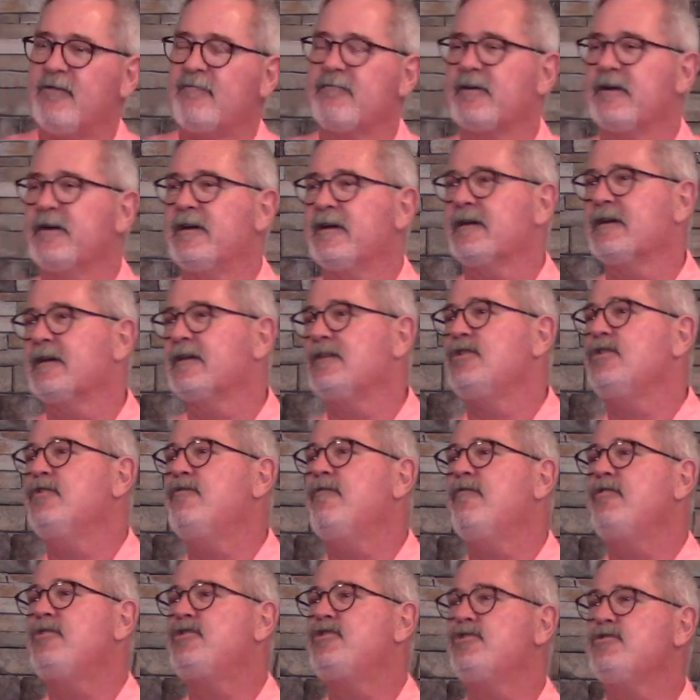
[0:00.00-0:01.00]
over here and
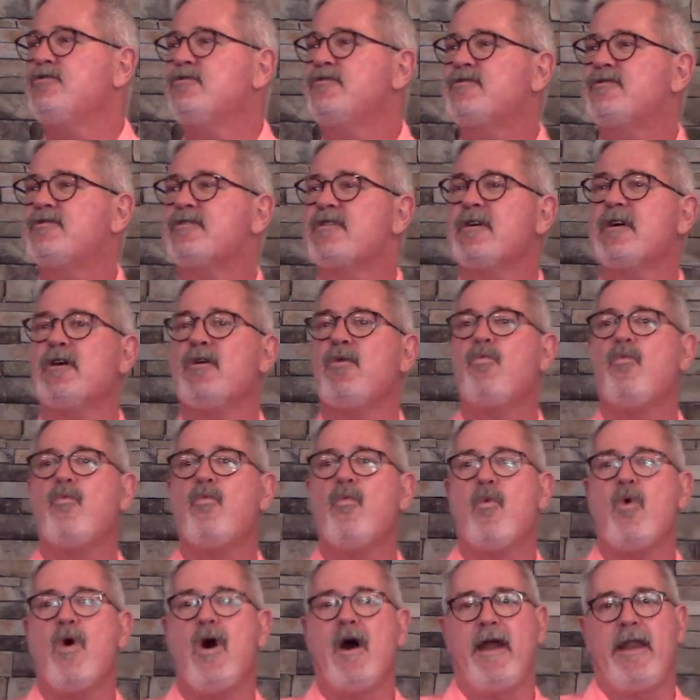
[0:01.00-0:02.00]
you choose the
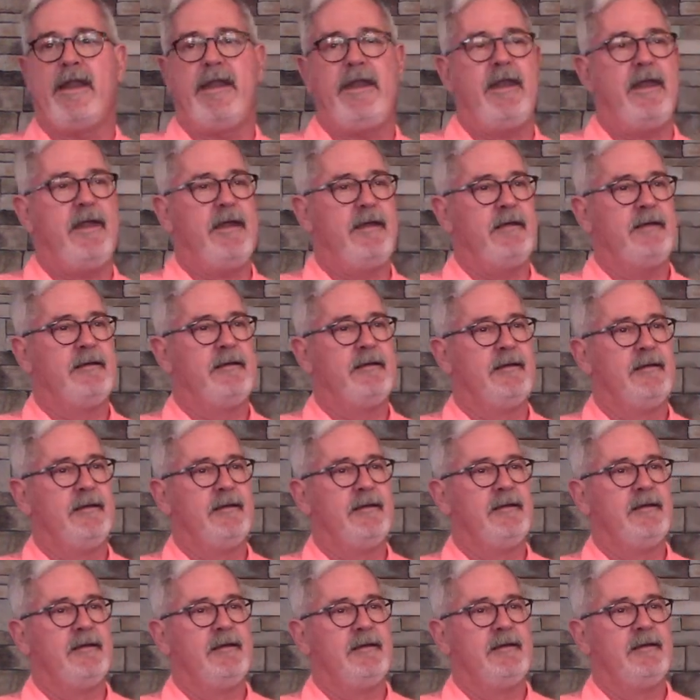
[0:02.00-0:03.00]
one.
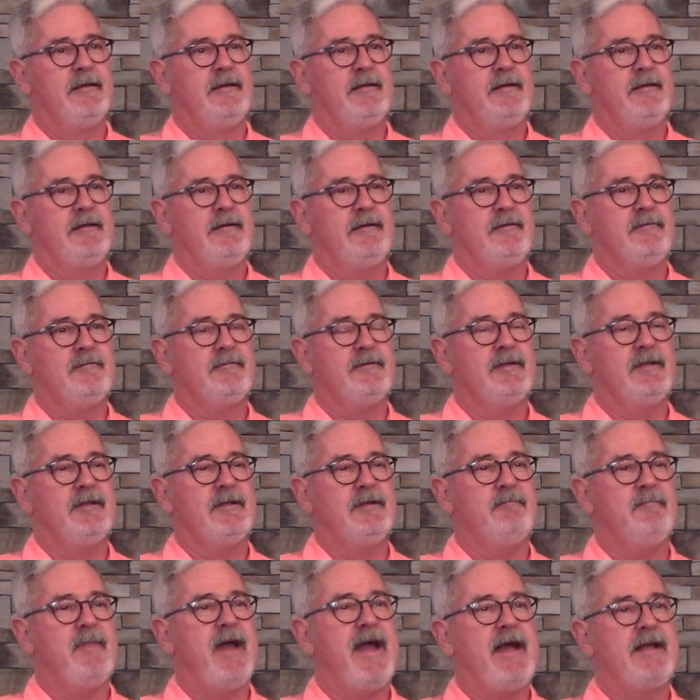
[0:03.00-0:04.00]

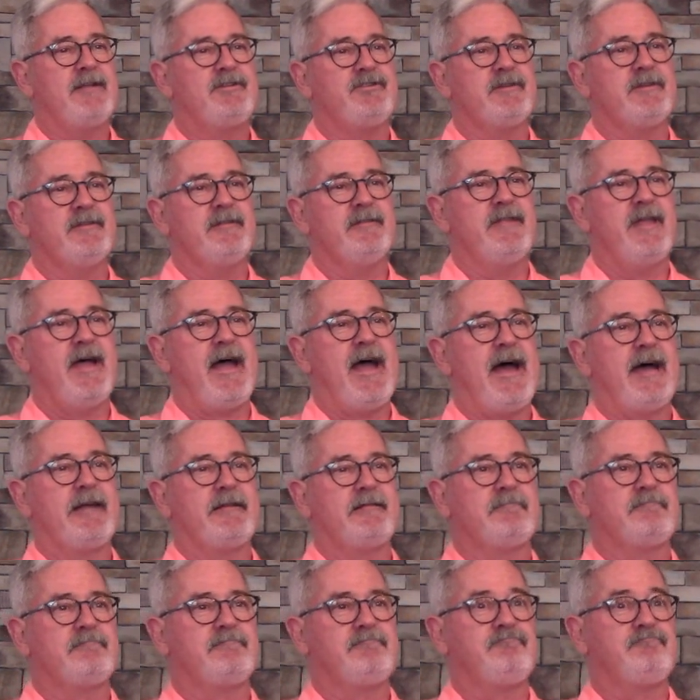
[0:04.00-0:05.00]
Well, imagine
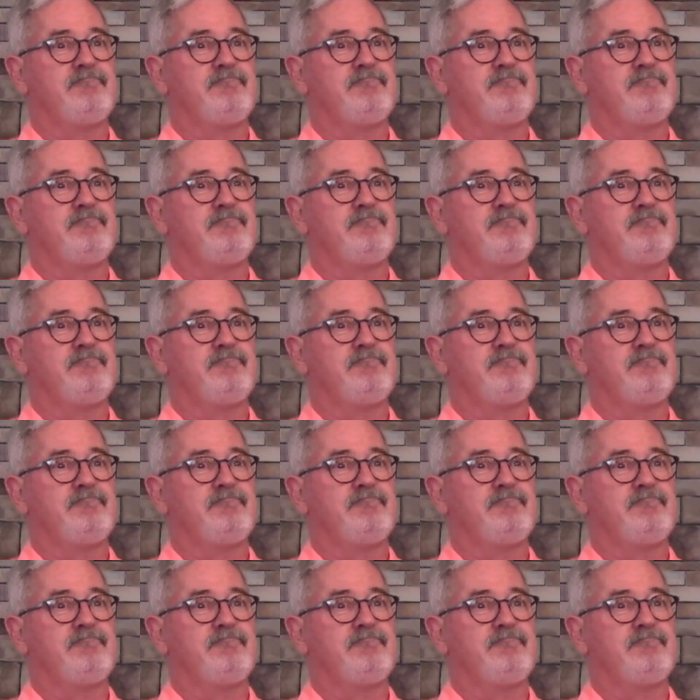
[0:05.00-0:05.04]
that